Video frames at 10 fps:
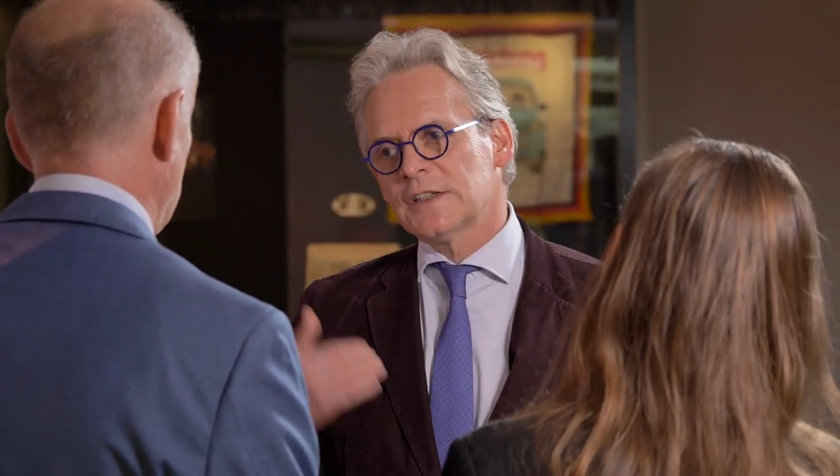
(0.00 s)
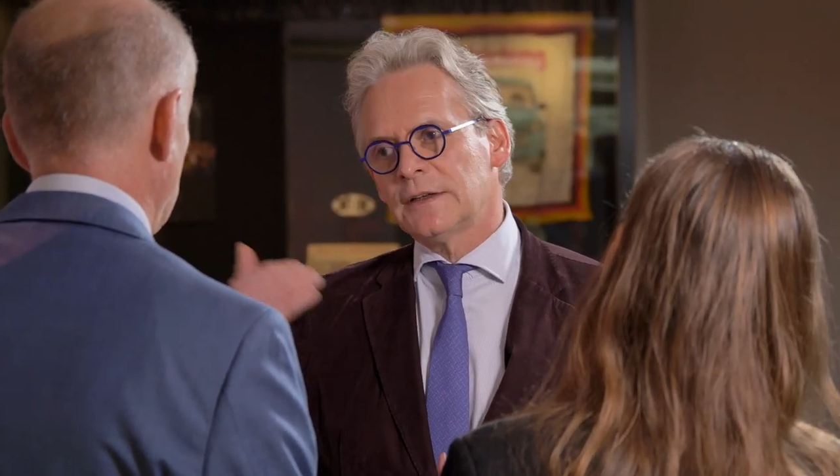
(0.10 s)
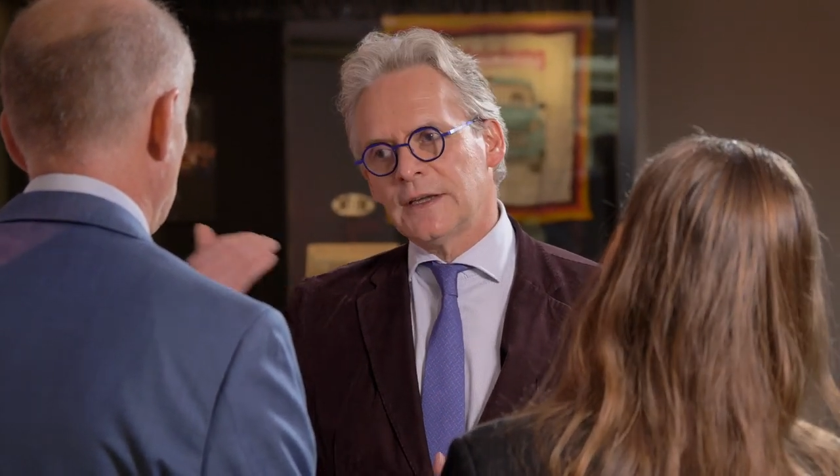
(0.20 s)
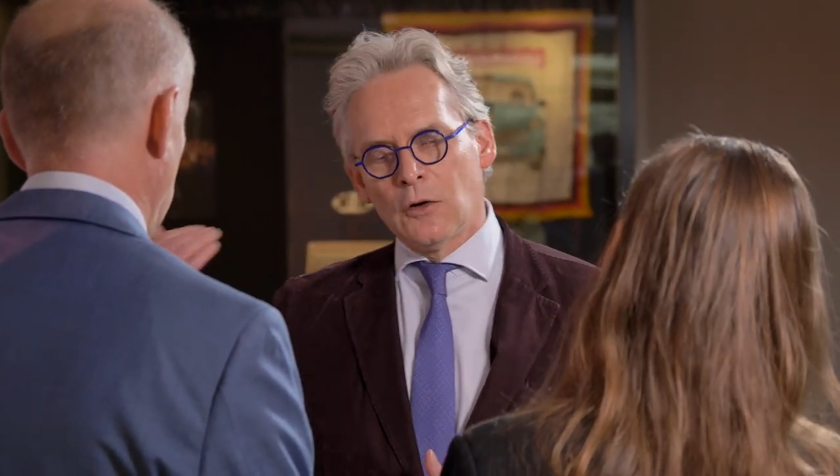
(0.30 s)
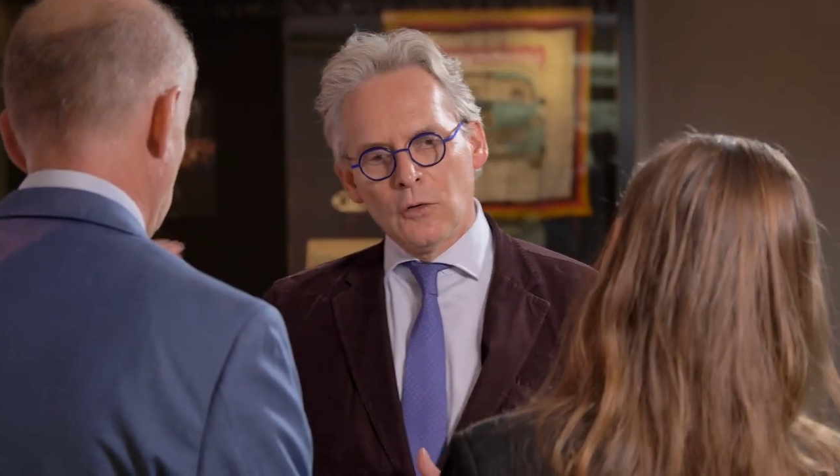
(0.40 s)

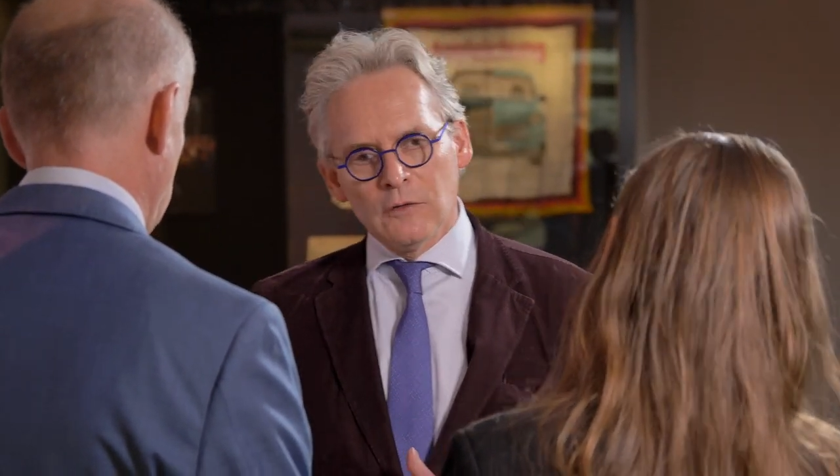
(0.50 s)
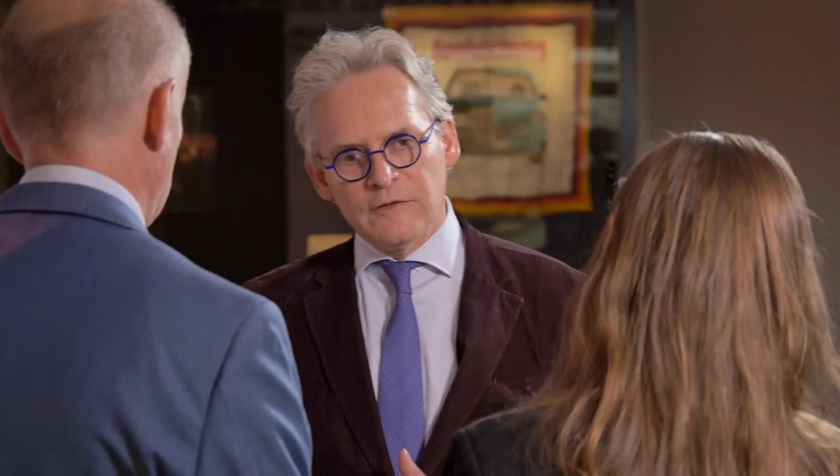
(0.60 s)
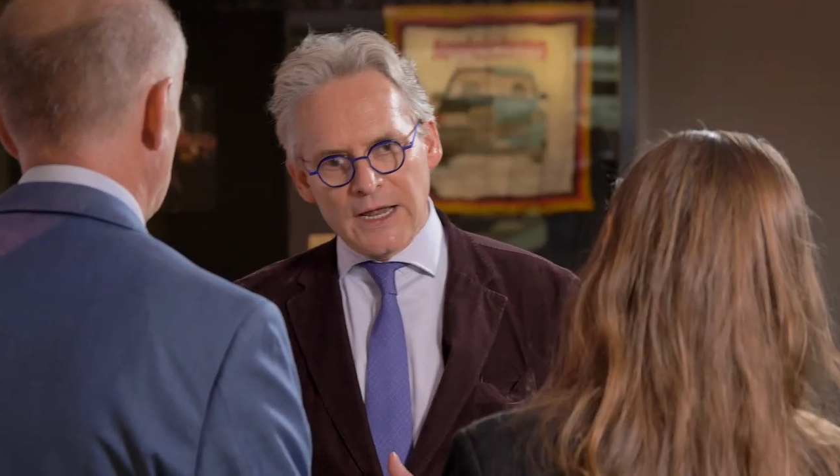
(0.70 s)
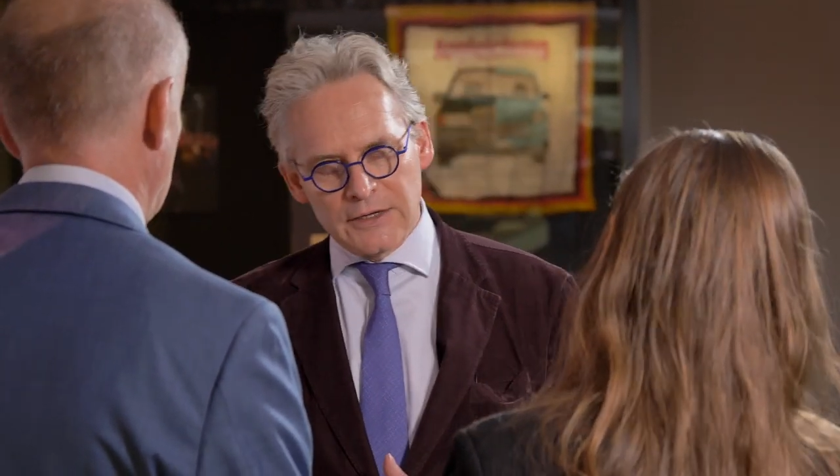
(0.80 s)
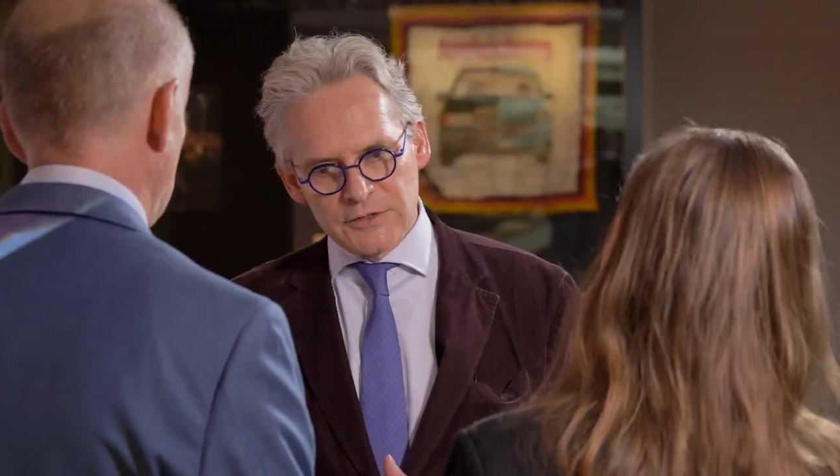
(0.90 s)
on their whole
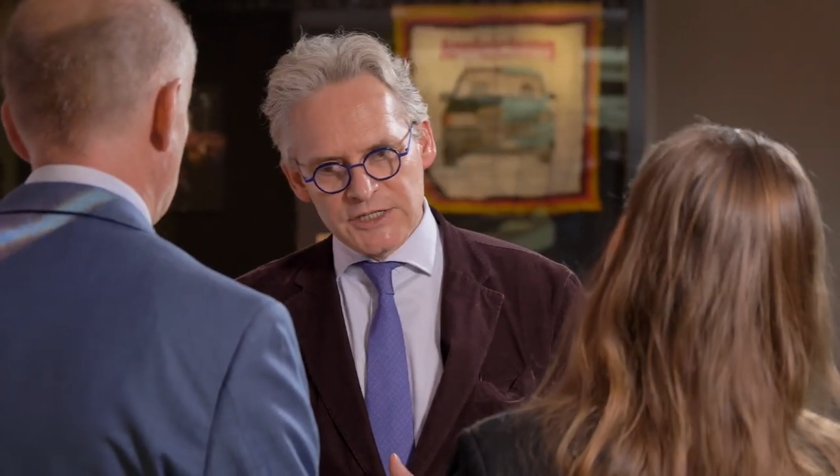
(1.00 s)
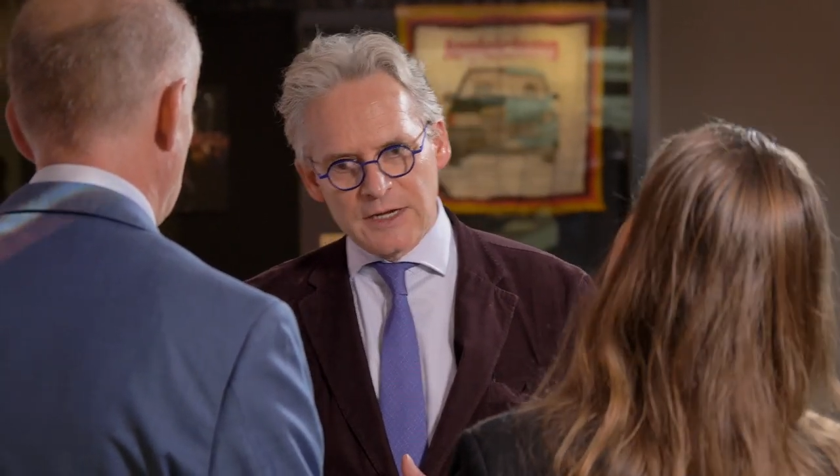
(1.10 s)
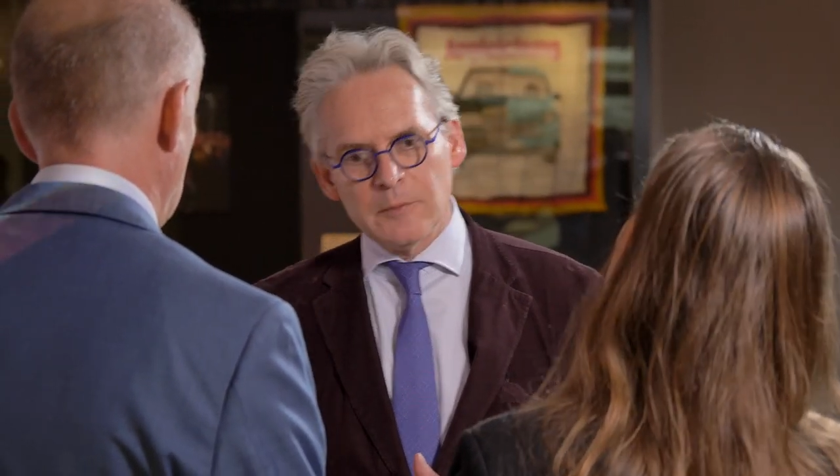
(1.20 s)
value chain.